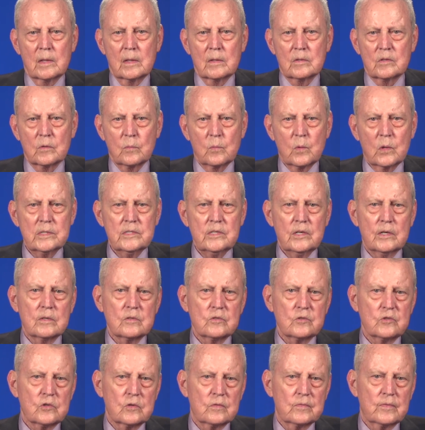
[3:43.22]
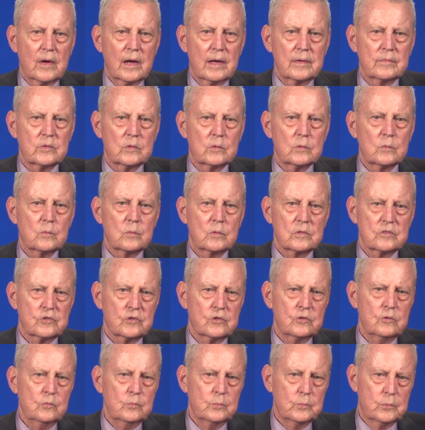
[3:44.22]
the one-year survival was
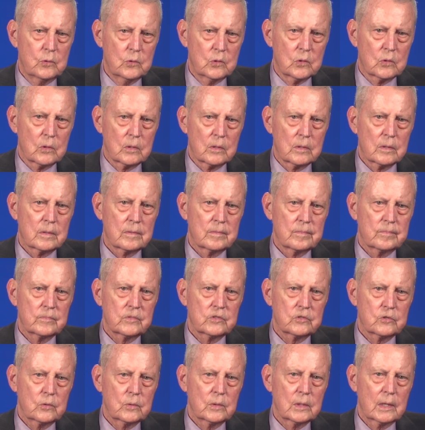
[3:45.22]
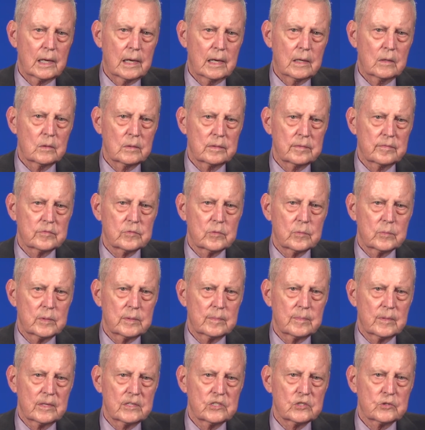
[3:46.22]
too poor to allow liver
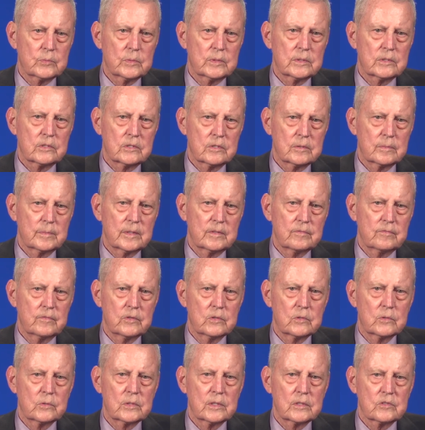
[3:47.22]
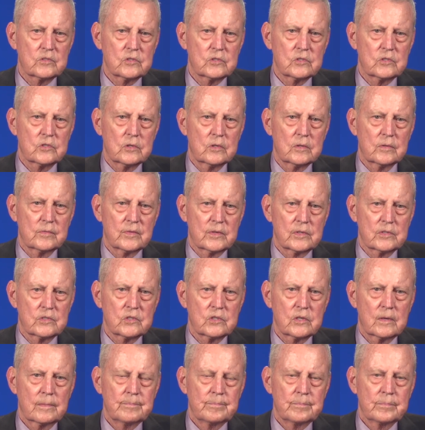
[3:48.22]
replacement to be viewed as a
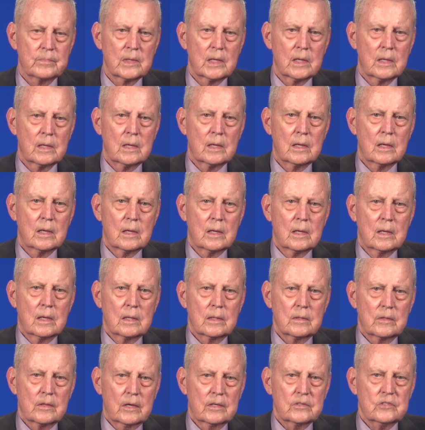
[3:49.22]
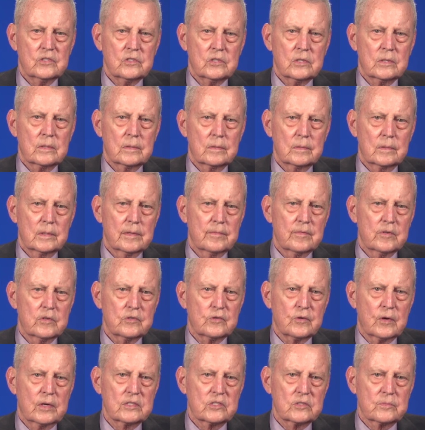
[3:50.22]
service. Thus, liver
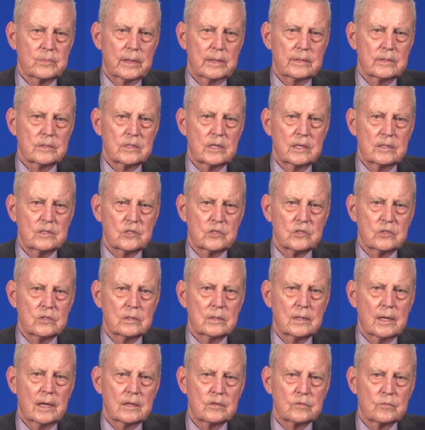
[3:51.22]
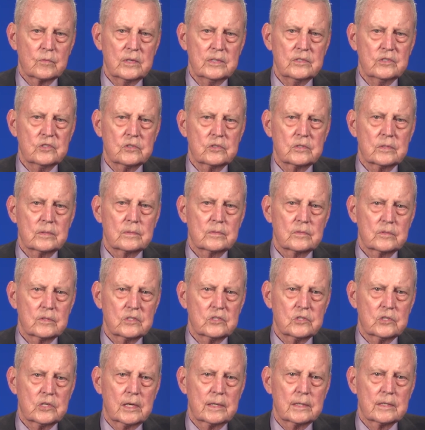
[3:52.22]
transplantation had reached
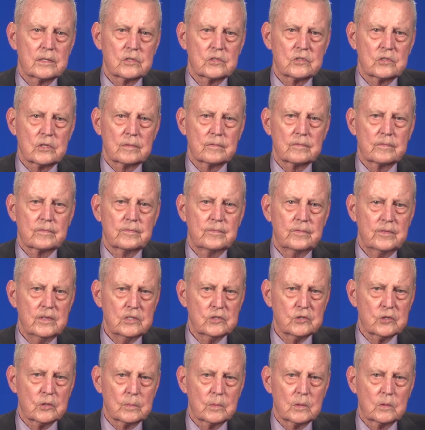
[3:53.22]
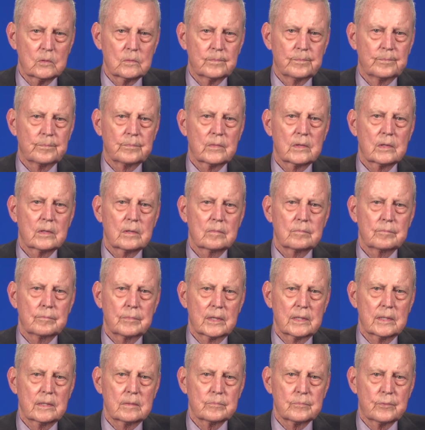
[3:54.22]
the status of feasible
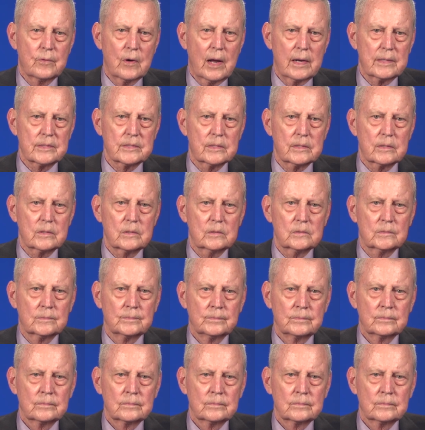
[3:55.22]
but impractical.